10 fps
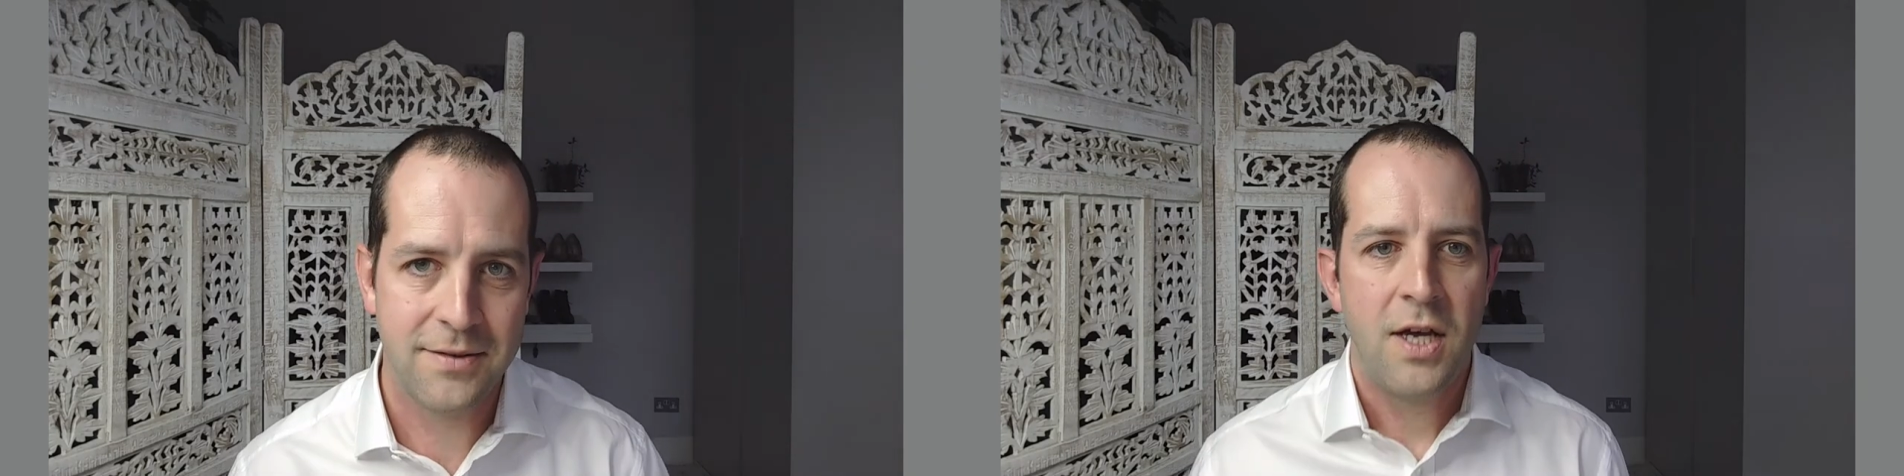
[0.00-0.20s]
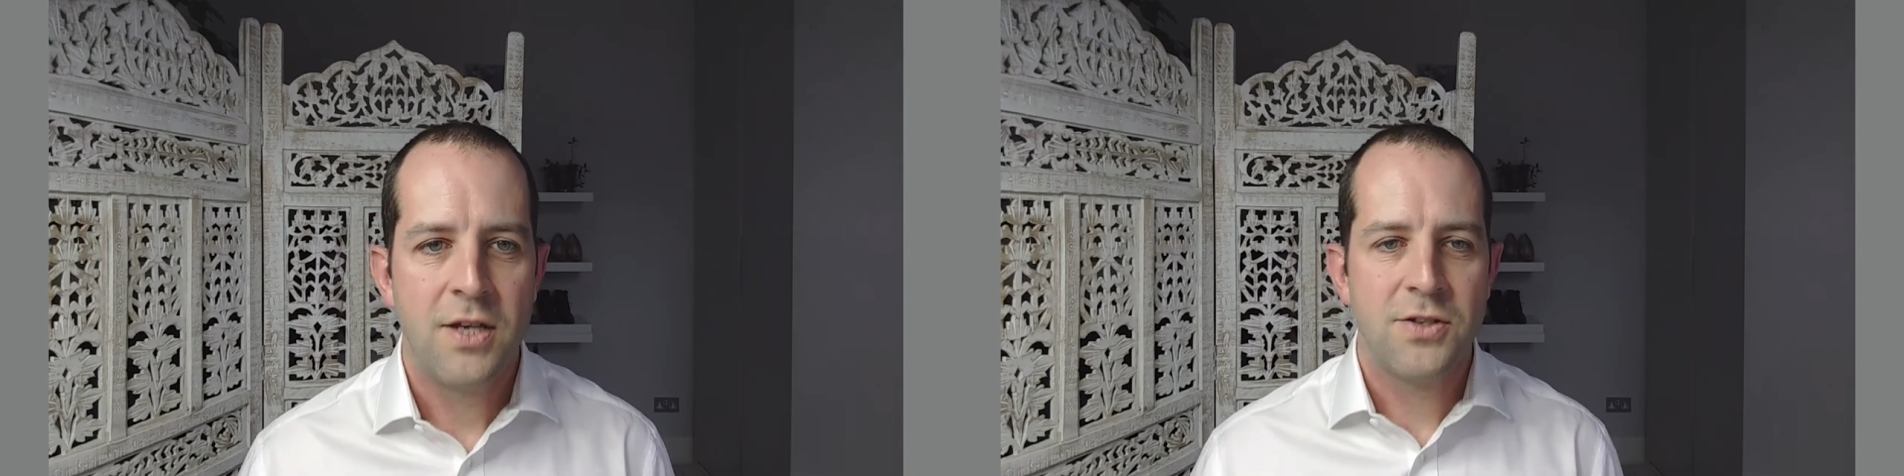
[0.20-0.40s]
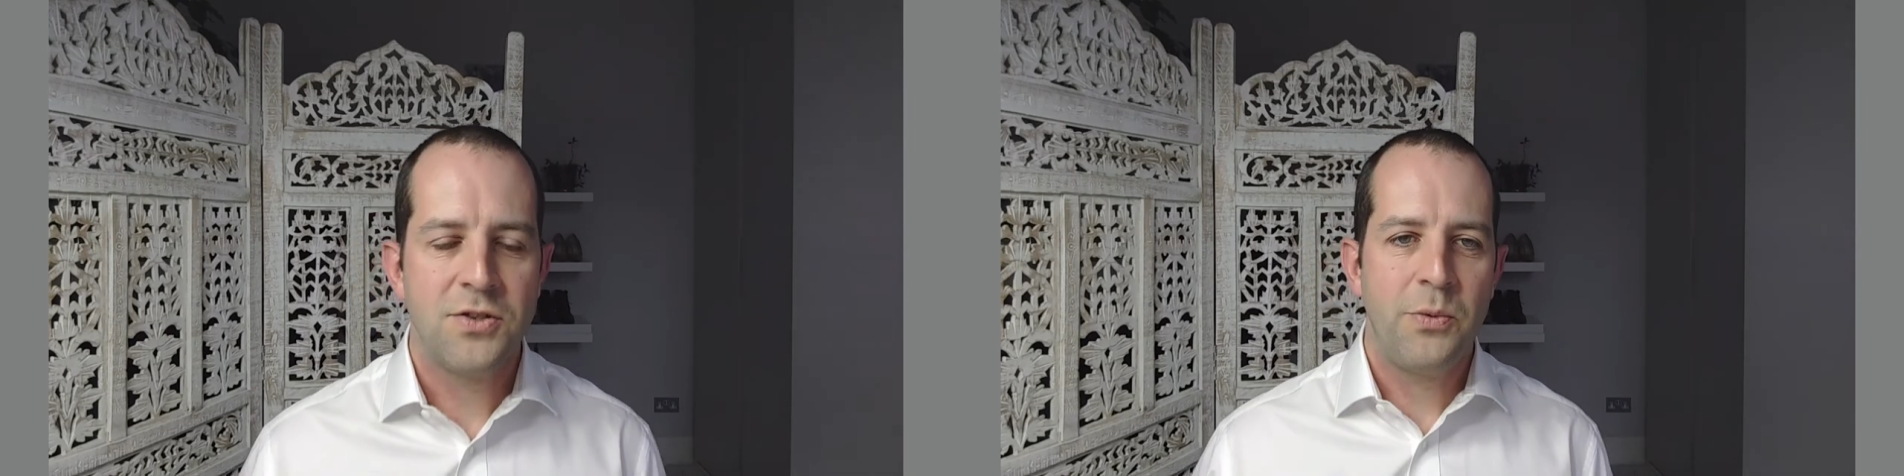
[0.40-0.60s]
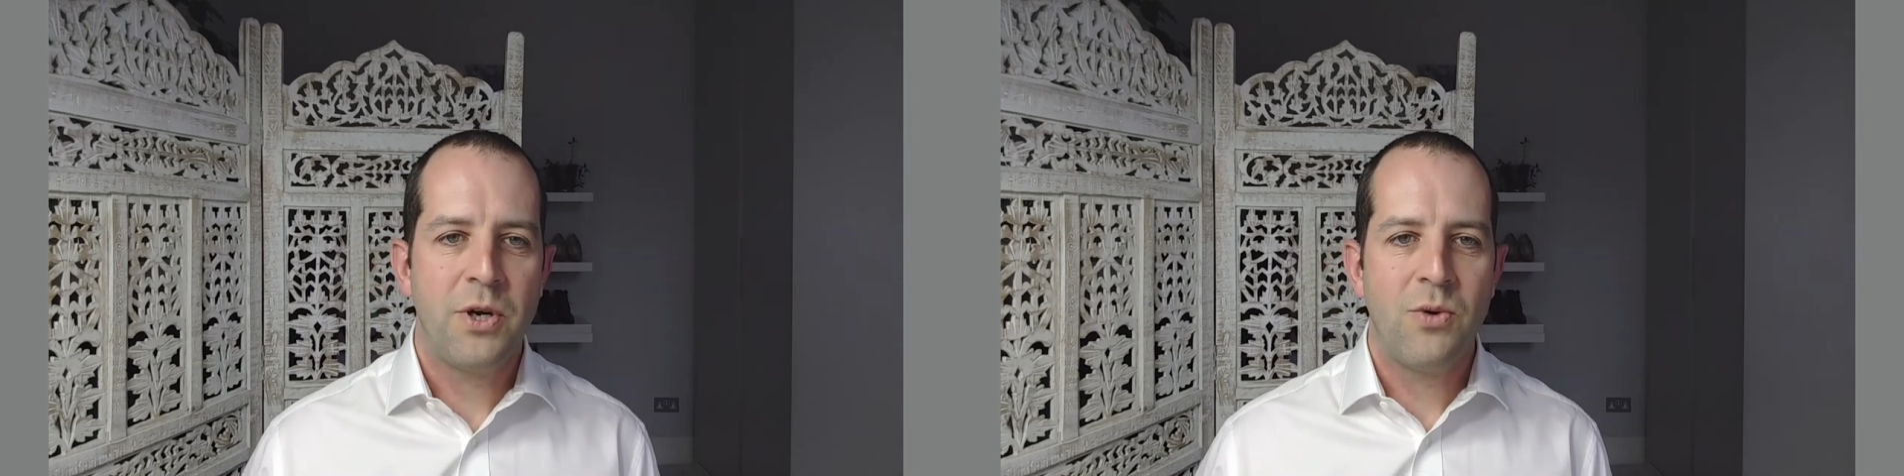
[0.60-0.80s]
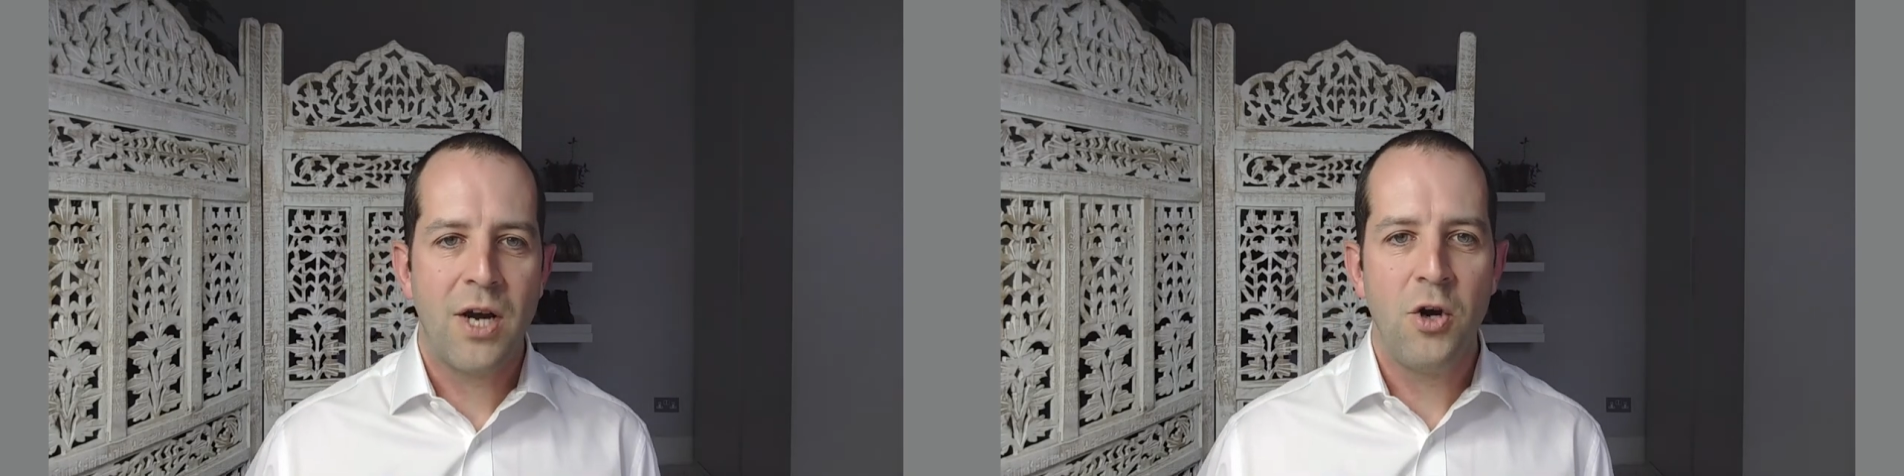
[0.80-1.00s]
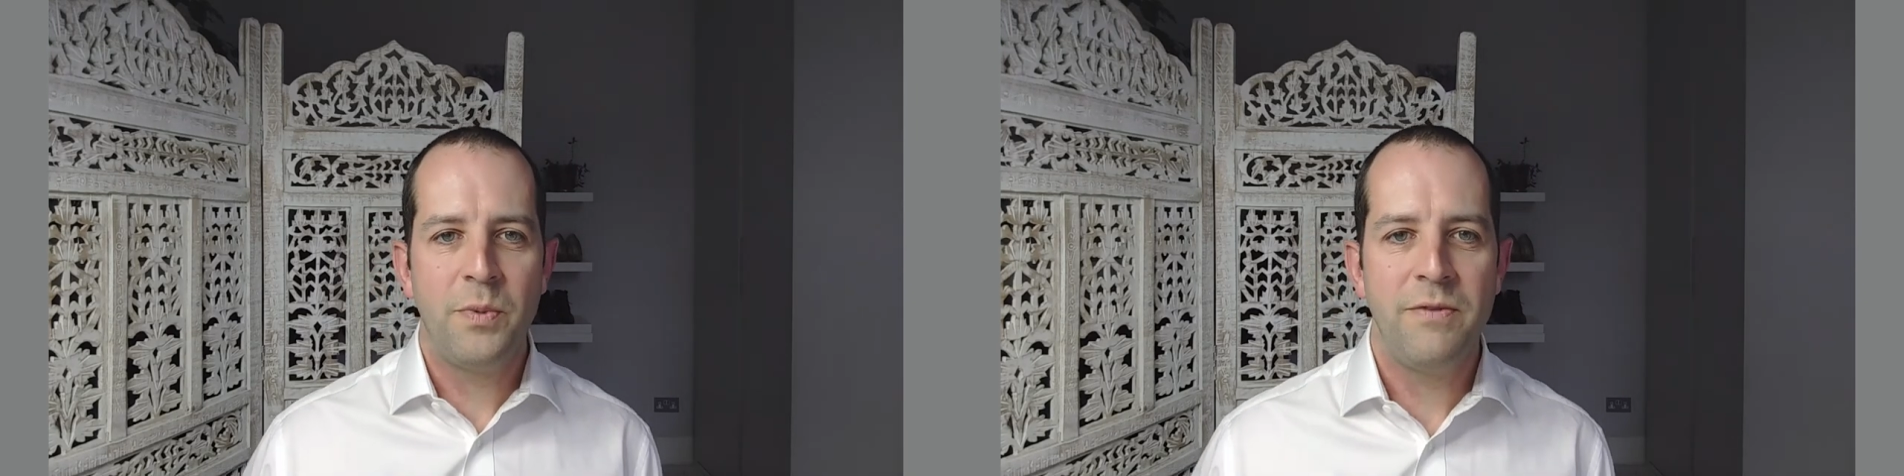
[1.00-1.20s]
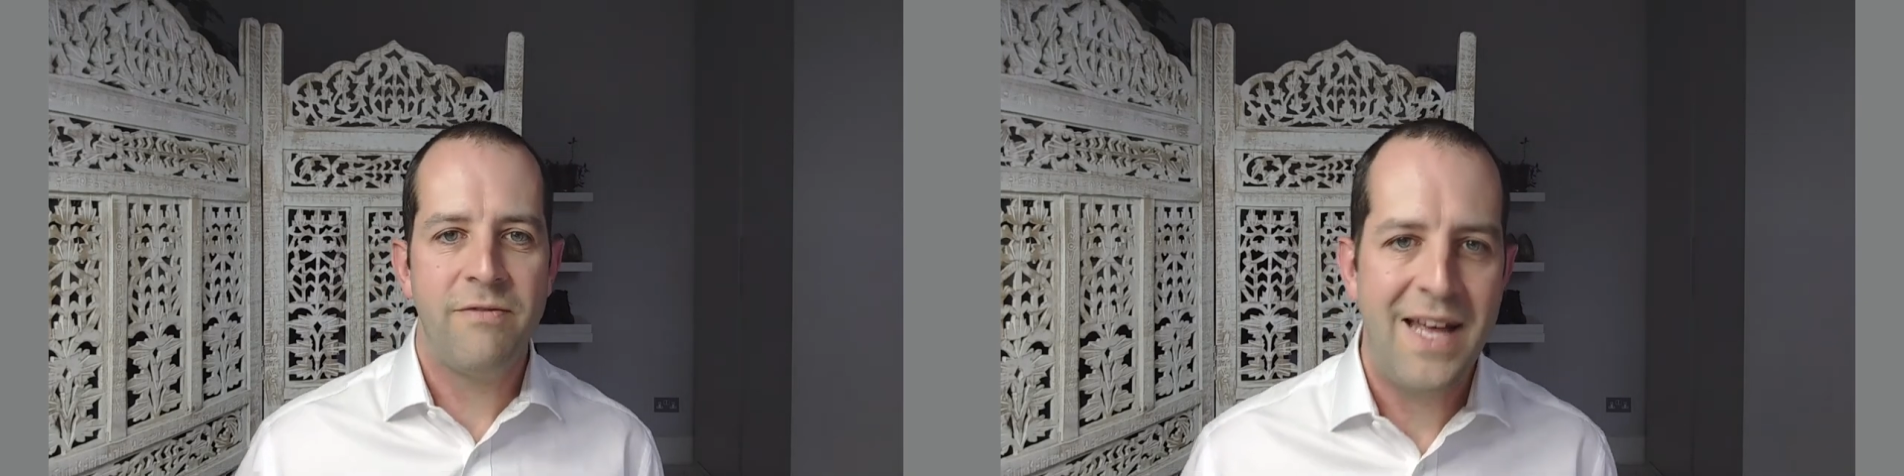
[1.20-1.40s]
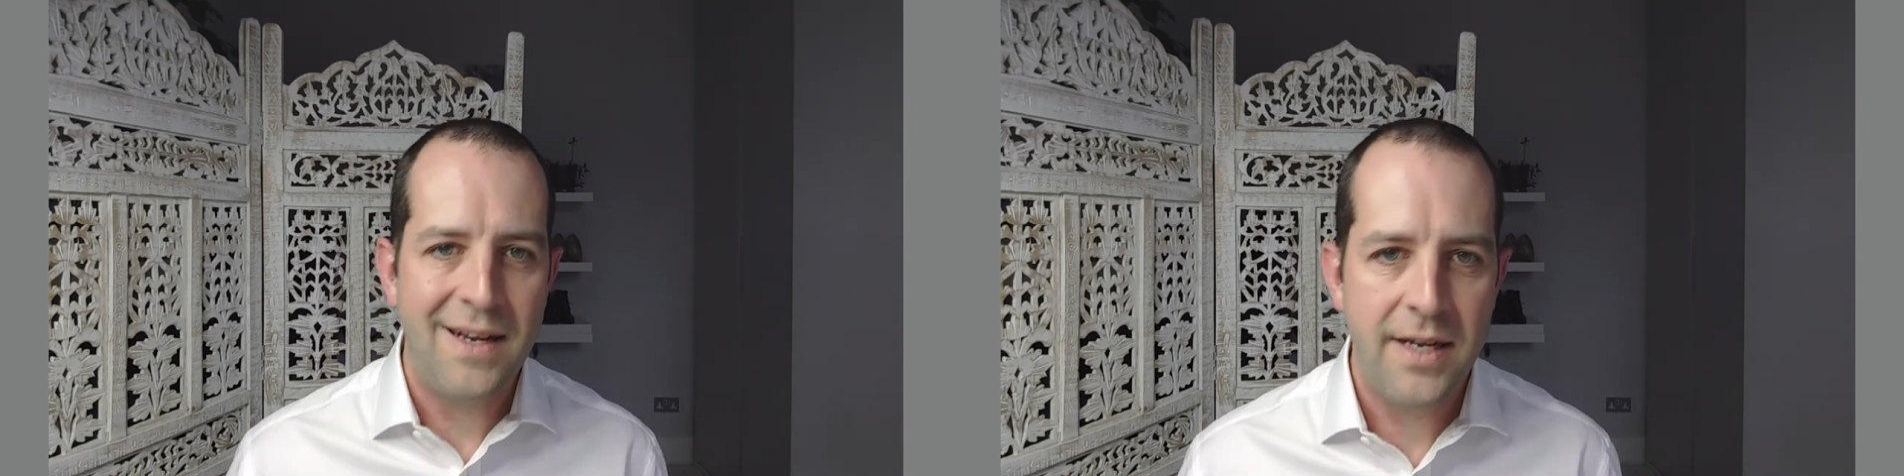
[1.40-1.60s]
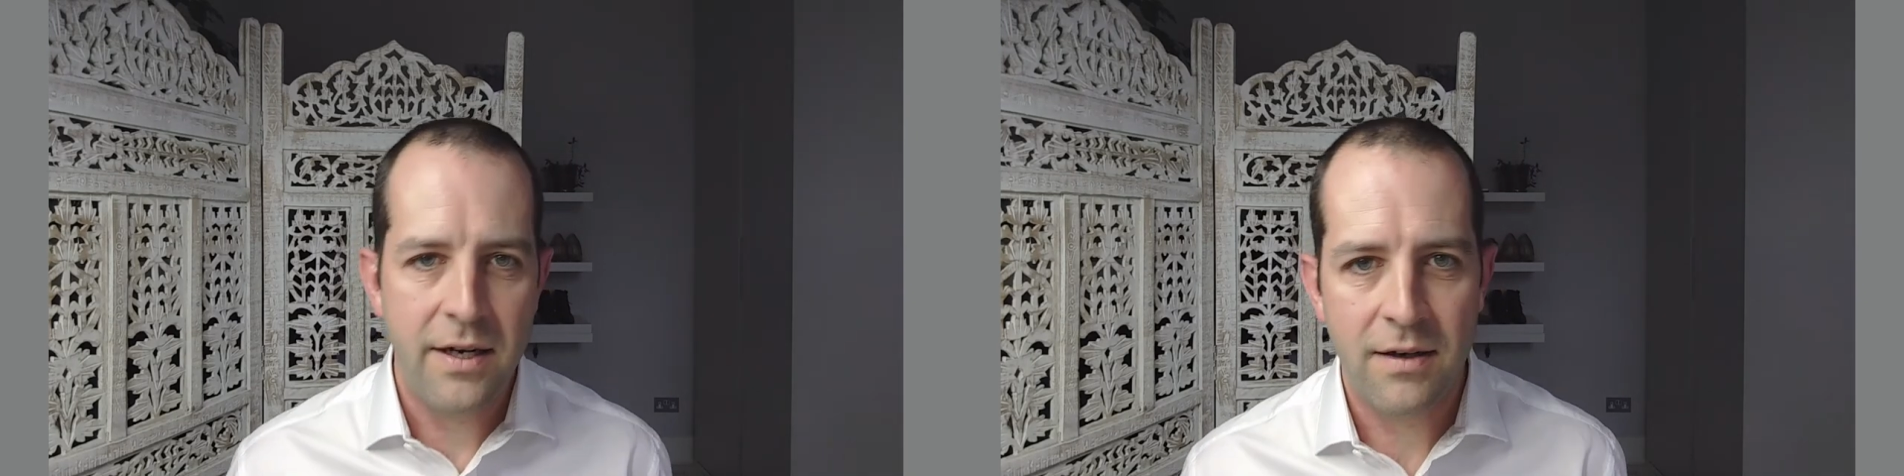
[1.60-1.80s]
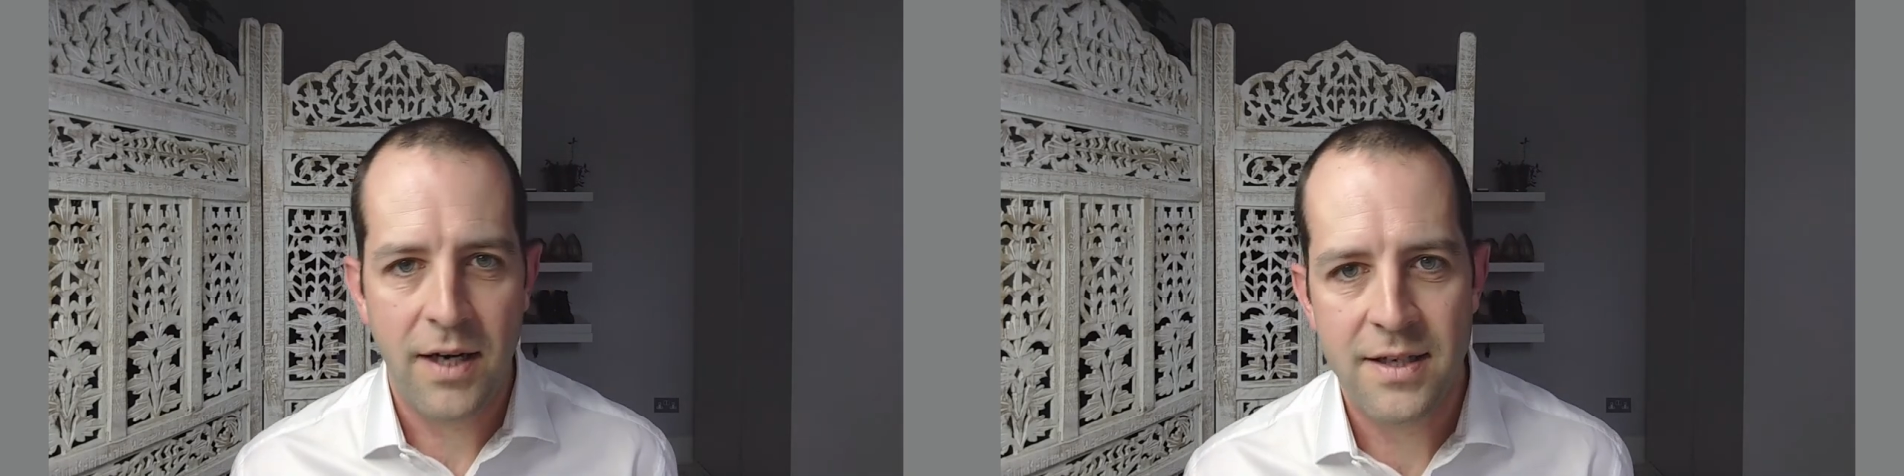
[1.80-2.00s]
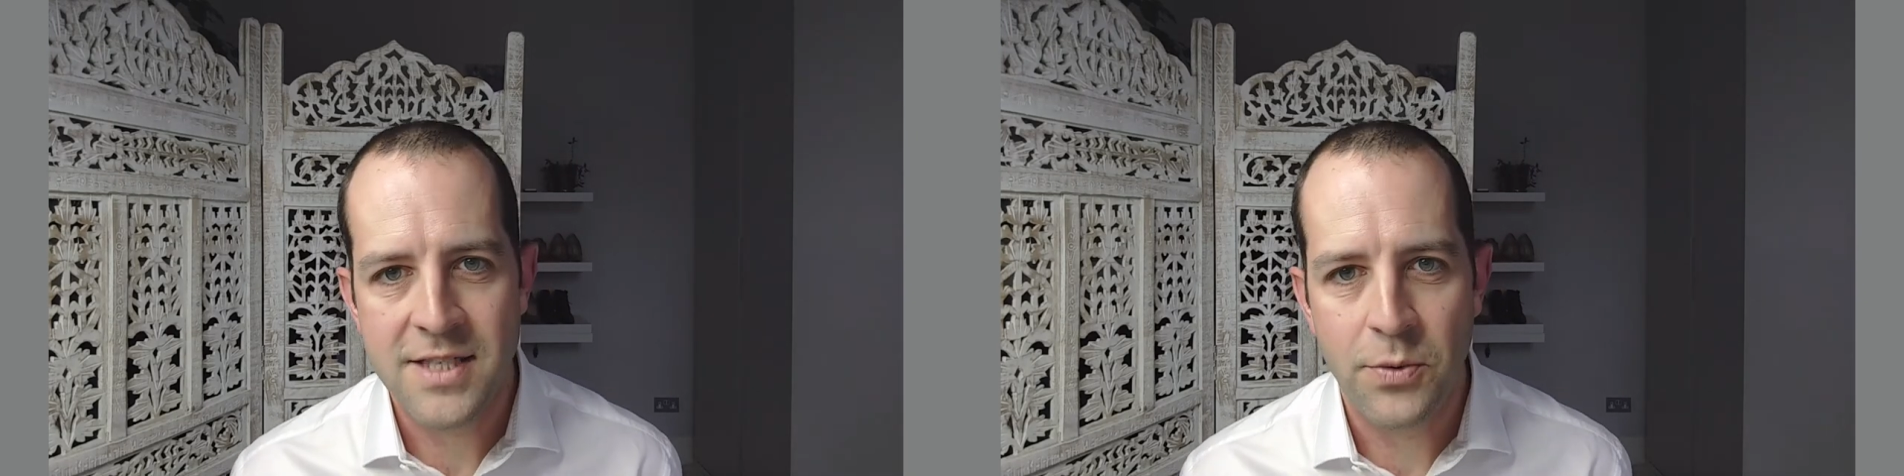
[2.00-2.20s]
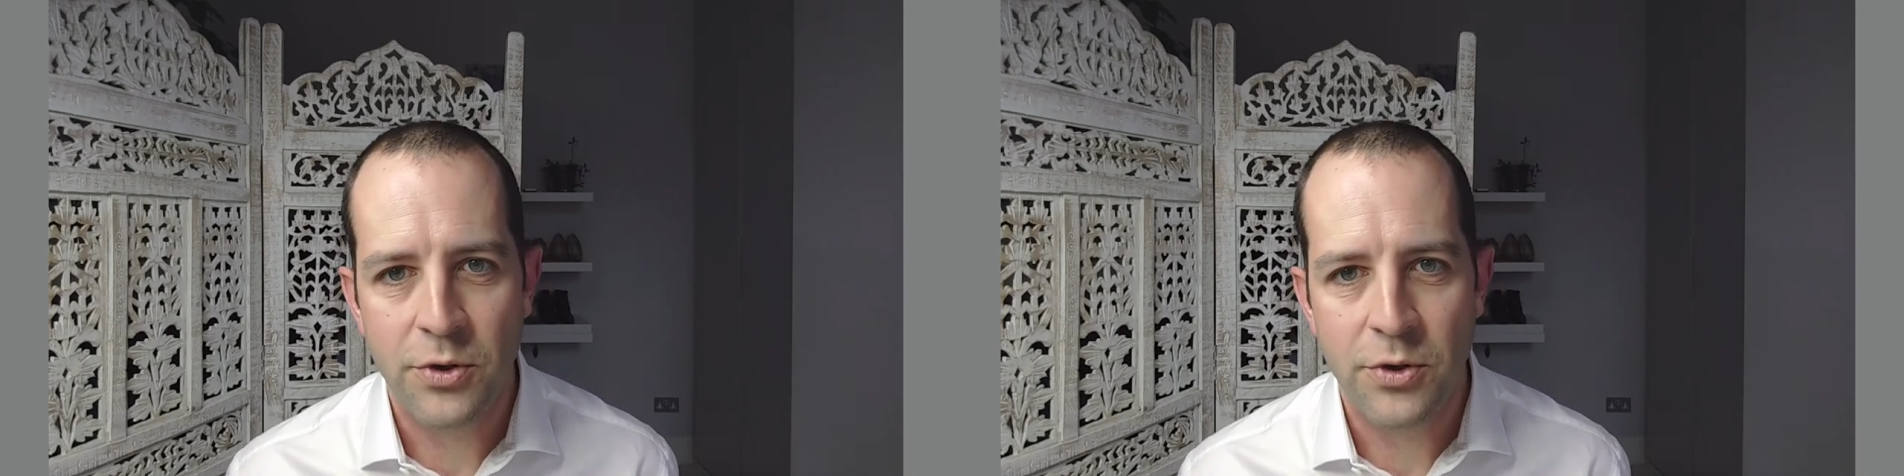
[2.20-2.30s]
So shall we crack open Venn here and see what